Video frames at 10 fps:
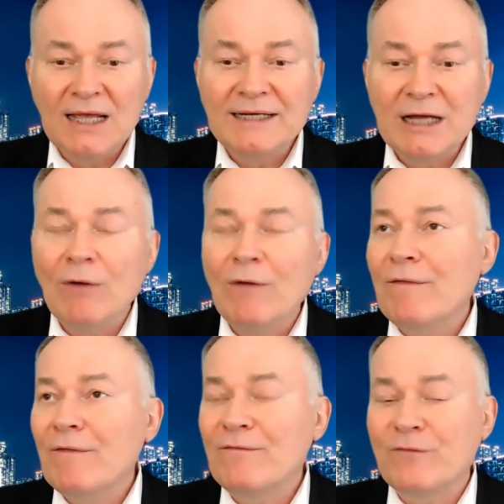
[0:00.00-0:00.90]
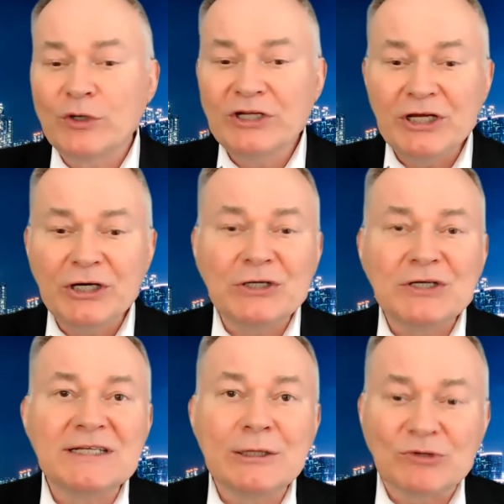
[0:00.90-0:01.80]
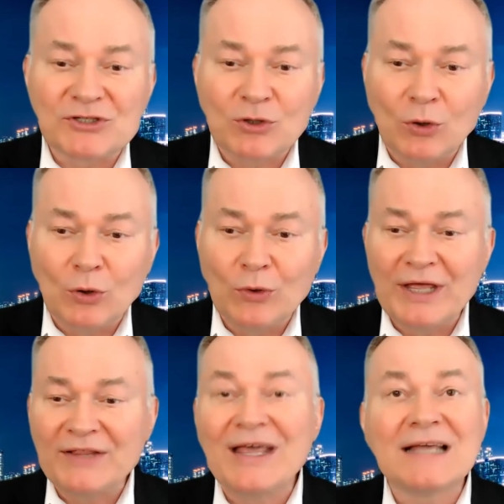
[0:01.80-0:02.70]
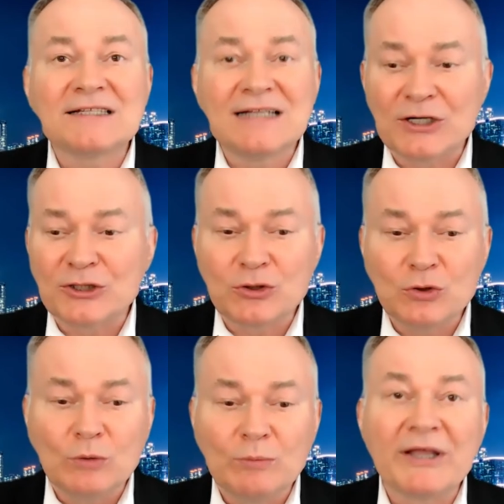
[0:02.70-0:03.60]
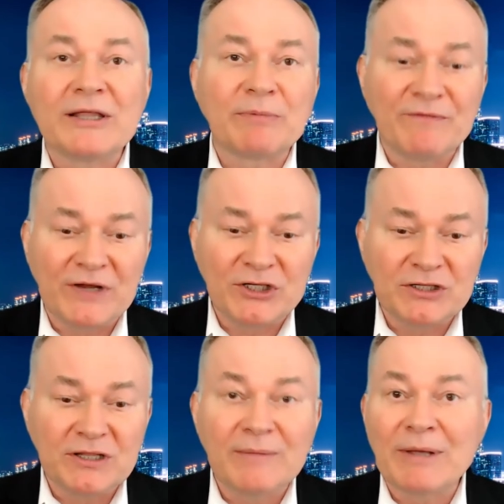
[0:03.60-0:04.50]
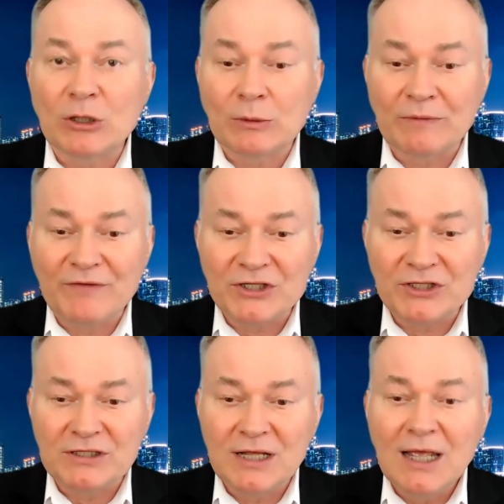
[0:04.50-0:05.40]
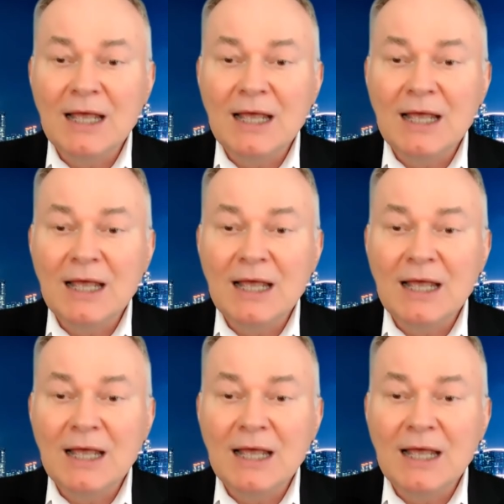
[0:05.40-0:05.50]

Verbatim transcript: Now, for years, he was told that that's not true by the profession, the medical profession,